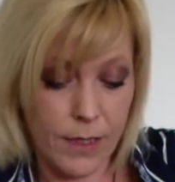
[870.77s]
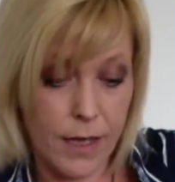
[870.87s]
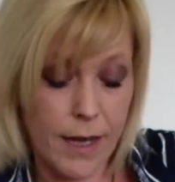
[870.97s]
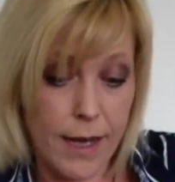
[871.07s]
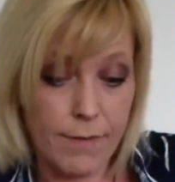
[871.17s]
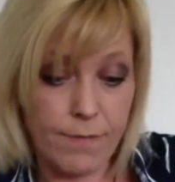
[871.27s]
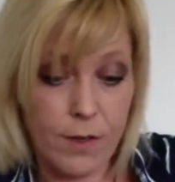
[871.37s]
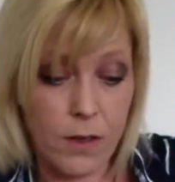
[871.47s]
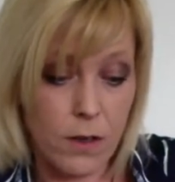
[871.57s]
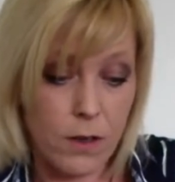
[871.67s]
Yeah,
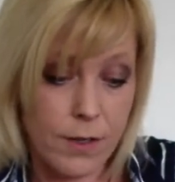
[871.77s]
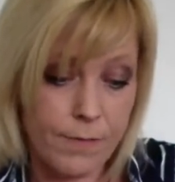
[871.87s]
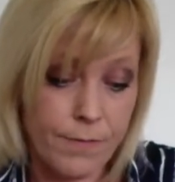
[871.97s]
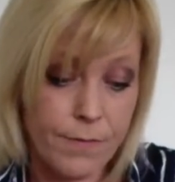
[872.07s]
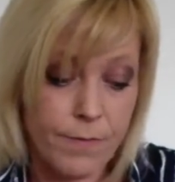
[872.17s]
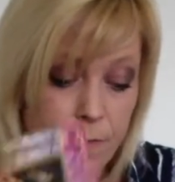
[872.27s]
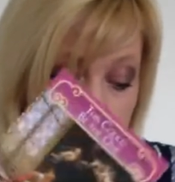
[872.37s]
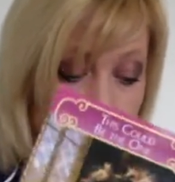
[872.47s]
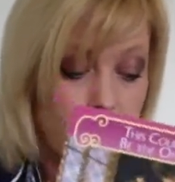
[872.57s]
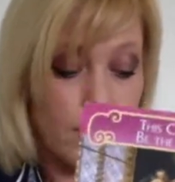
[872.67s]
look,
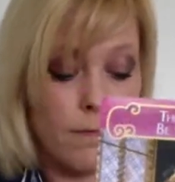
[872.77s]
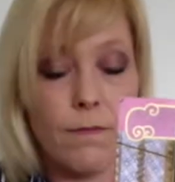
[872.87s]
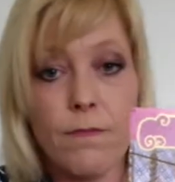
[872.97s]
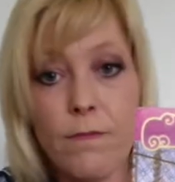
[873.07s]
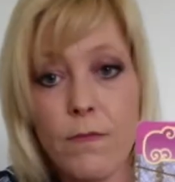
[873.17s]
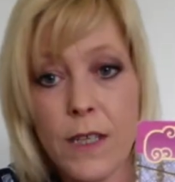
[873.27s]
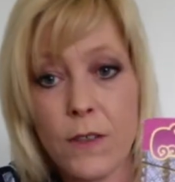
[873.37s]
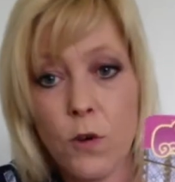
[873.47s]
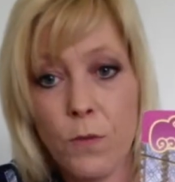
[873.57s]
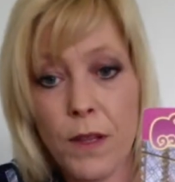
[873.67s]
this
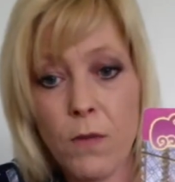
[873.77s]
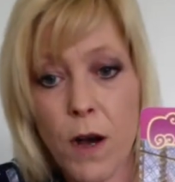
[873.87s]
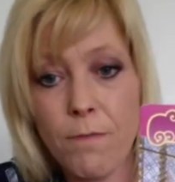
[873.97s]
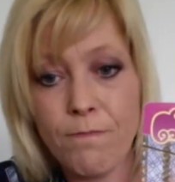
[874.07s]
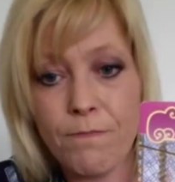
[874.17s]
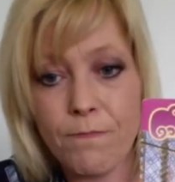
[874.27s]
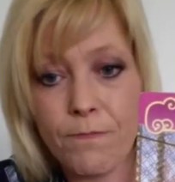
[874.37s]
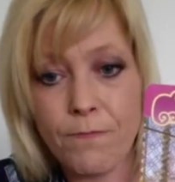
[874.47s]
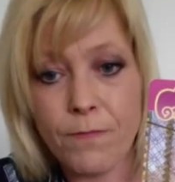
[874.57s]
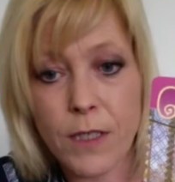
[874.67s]
could be the one.
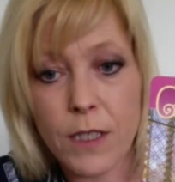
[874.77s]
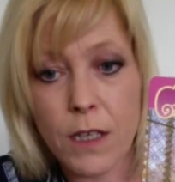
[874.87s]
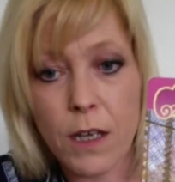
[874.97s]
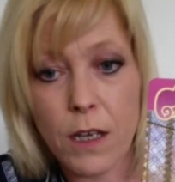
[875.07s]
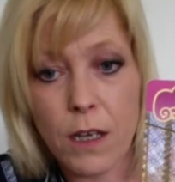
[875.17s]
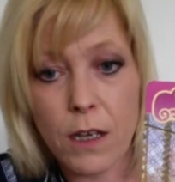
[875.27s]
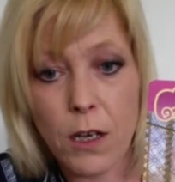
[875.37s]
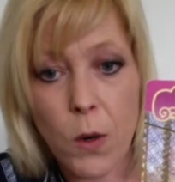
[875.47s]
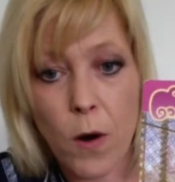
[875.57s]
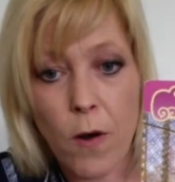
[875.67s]

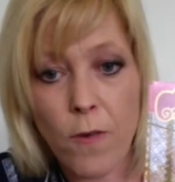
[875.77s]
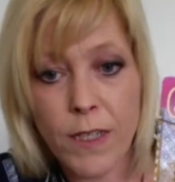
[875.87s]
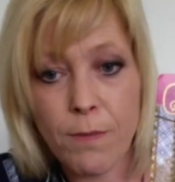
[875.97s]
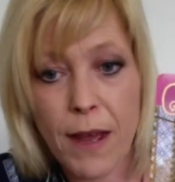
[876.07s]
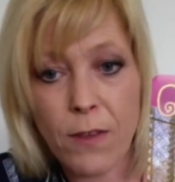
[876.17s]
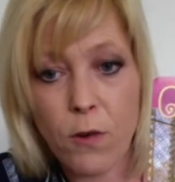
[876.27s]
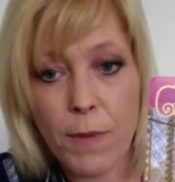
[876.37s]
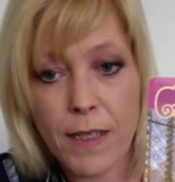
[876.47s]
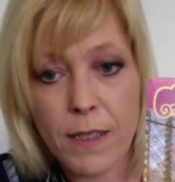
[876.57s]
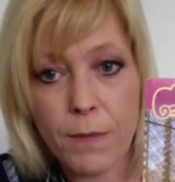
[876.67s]
You are already met the
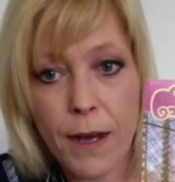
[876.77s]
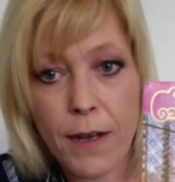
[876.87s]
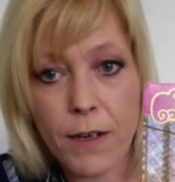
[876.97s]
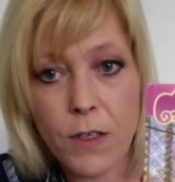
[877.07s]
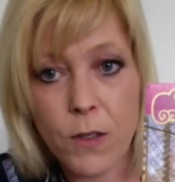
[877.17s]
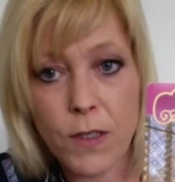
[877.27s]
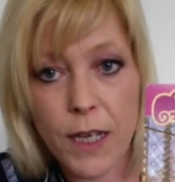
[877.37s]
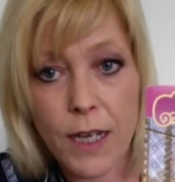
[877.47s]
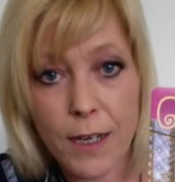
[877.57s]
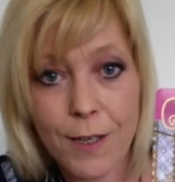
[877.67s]
romantic partner you
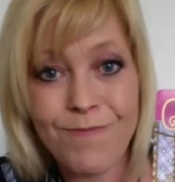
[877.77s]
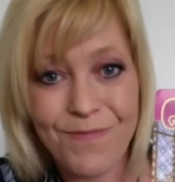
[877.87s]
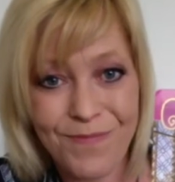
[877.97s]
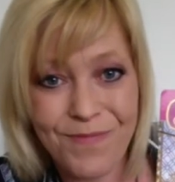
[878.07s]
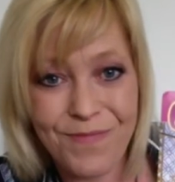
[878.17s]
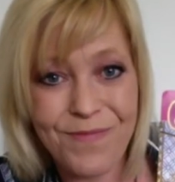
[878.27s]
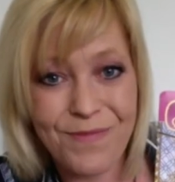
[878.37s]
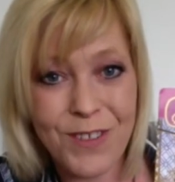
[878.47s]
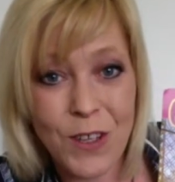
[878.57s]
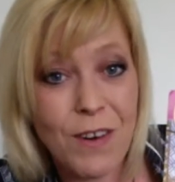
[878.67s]
seek.
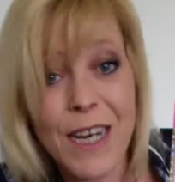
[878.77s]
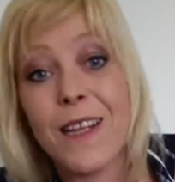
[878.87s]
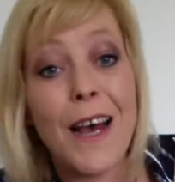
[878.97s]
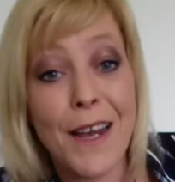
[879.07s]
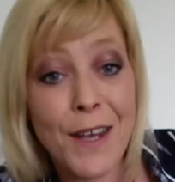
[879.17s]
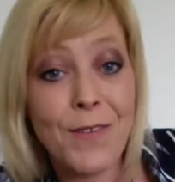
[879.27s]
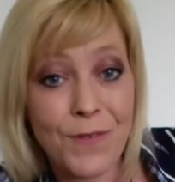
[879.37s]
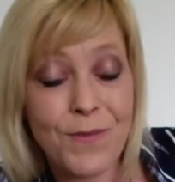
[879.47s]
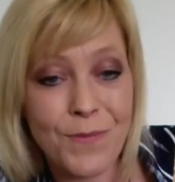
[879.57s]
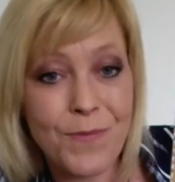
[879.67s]
So they're in your
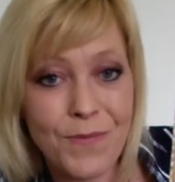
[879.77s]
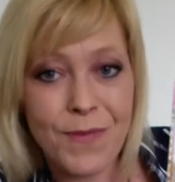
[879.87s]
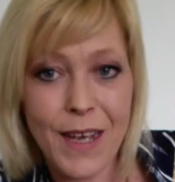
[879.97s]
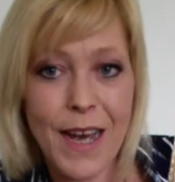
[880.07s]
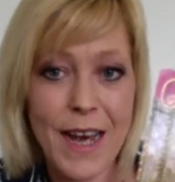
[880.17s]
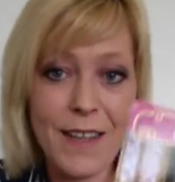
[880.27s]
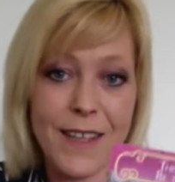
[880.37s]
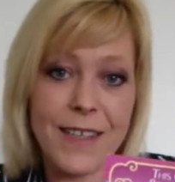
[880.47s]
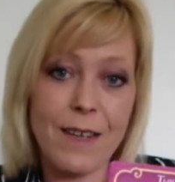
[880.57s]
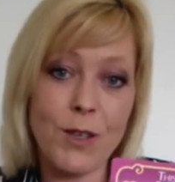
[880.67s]
life. Yeah,
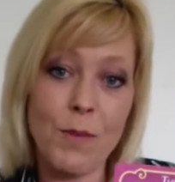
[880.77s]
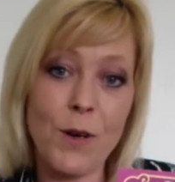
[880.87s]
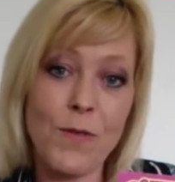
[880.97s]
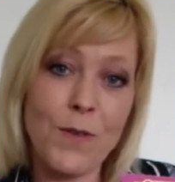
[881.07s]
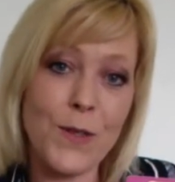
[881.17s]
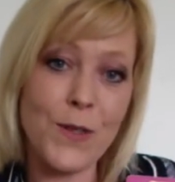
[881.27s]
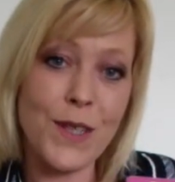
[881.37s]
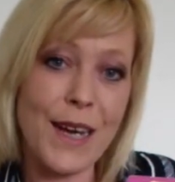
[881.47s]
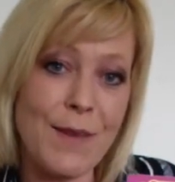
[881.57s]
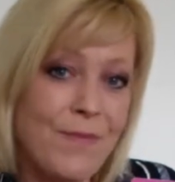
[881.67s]
this keeps coming up for us,
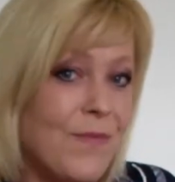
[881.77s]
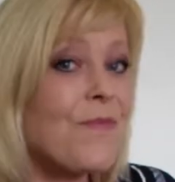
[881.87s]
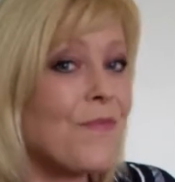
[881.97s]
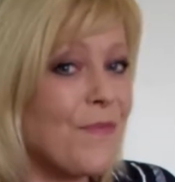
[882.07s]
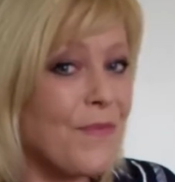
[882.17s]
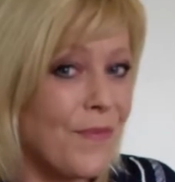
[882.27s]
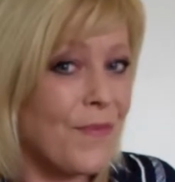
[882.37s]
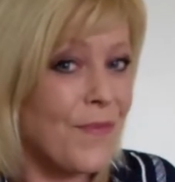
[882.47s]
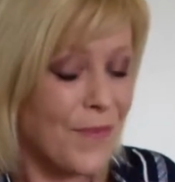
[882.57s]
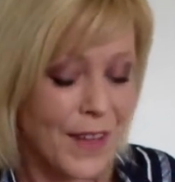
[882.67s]
doesn't it?
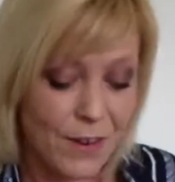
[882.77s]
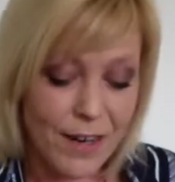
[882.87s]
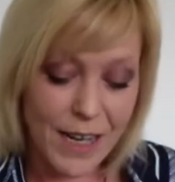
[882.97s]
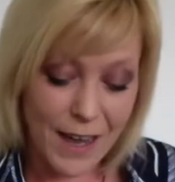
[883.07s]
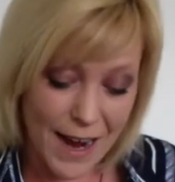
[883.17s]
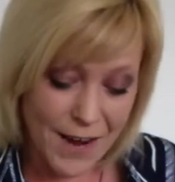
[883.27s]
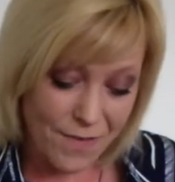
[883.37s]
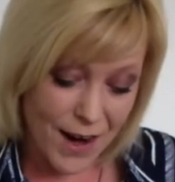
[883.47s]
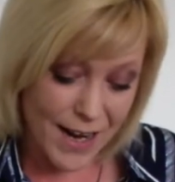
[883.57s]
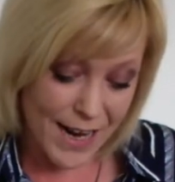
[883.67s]
They're in your
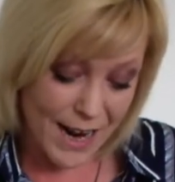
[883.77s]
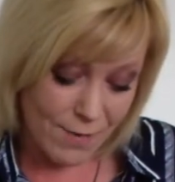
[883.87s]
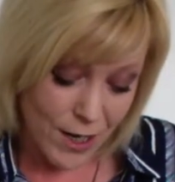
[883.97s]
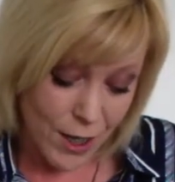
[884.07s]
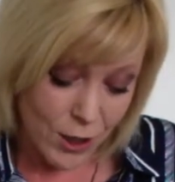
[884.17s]
life right now.